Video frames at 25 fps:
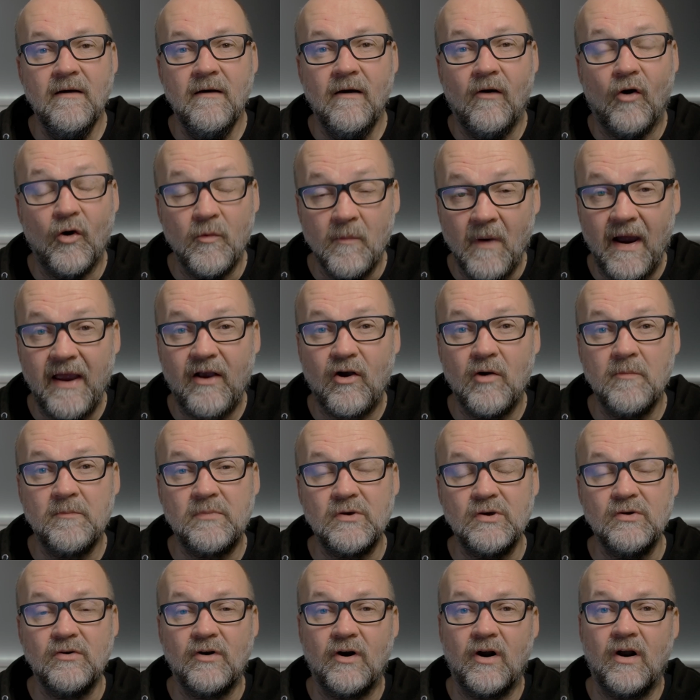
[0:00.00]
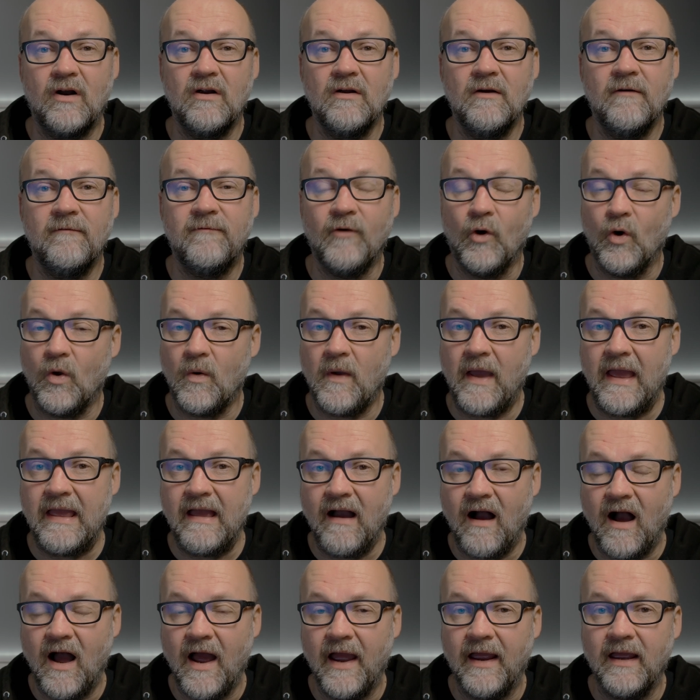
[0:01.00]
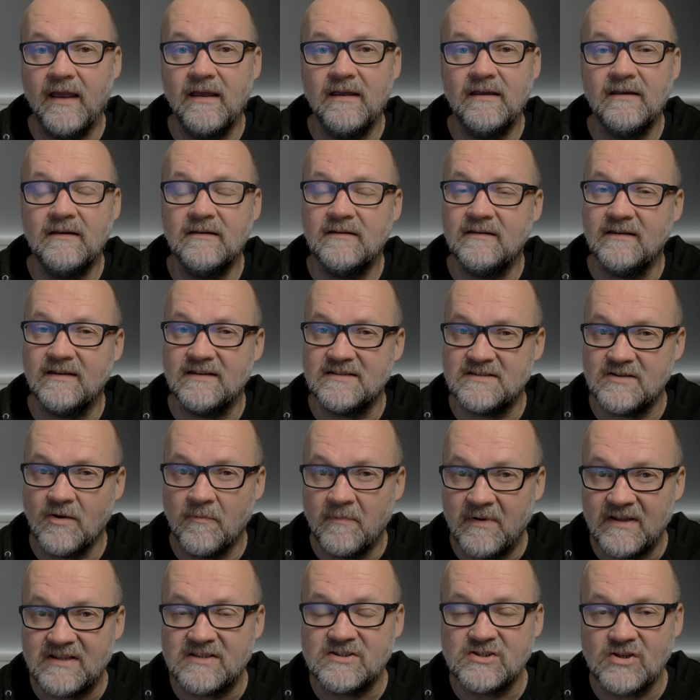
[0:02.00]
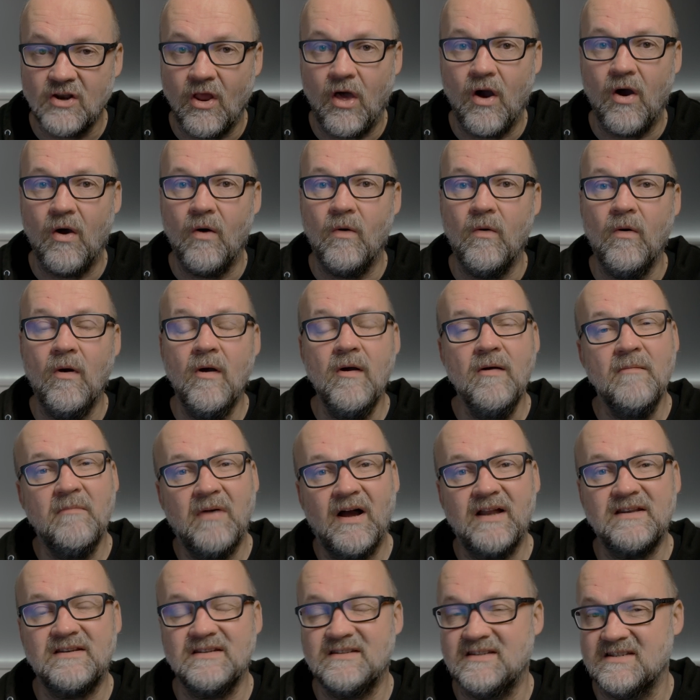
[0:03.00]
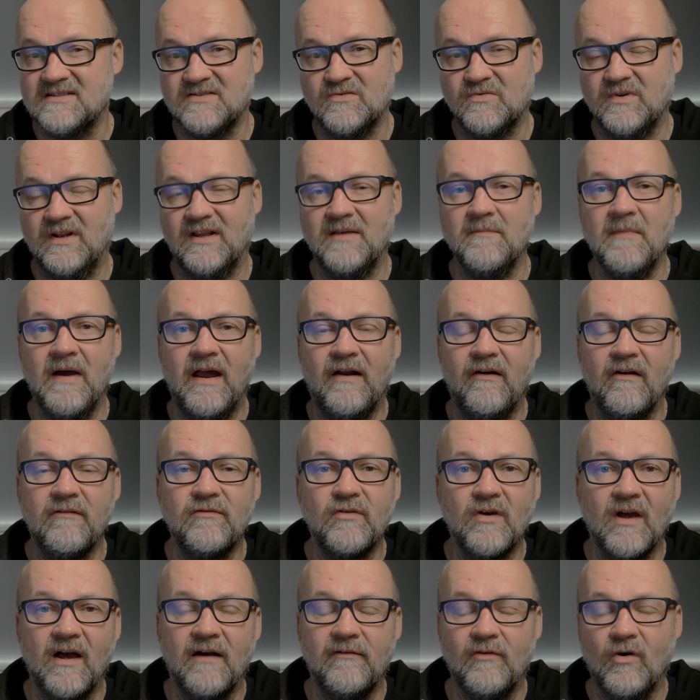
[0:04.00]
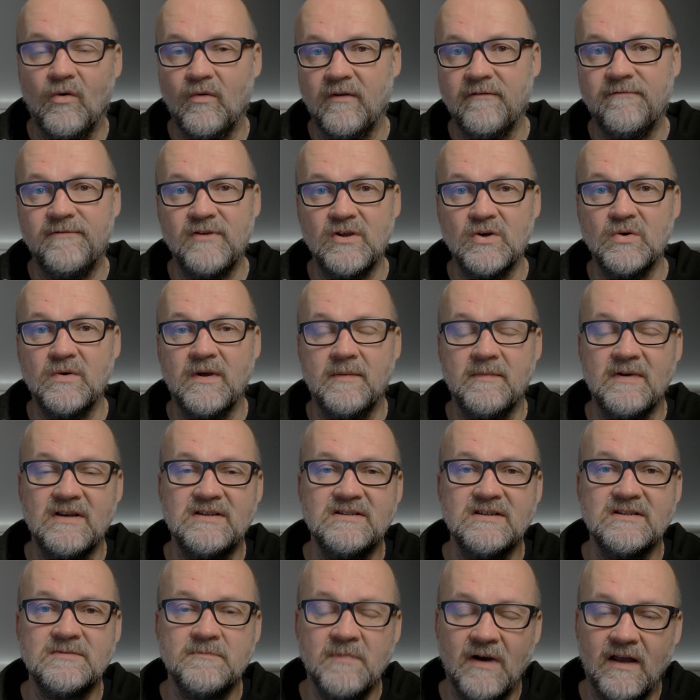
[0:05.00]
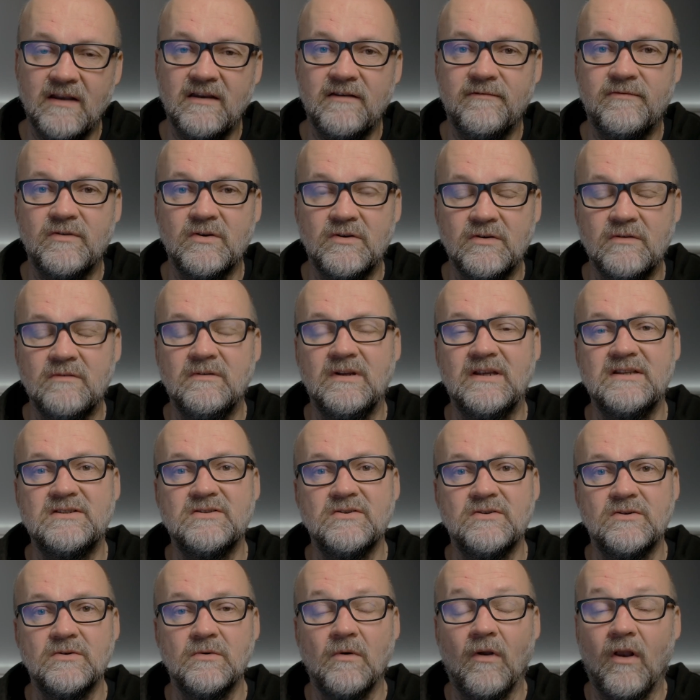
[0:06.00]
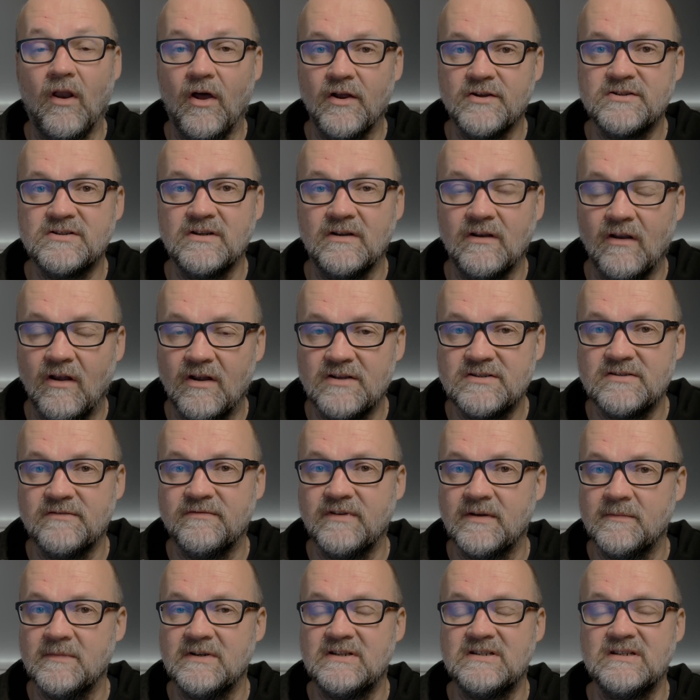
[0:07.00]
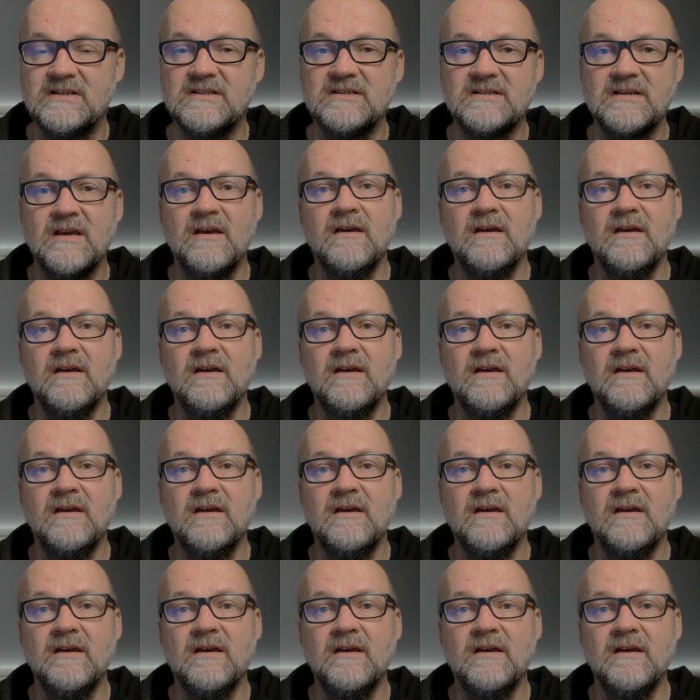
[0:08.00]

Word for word: On my computer, Photo AI is a bit slow, but it doesn't really matter if you have only few images. But if you need to do lots and lots of images,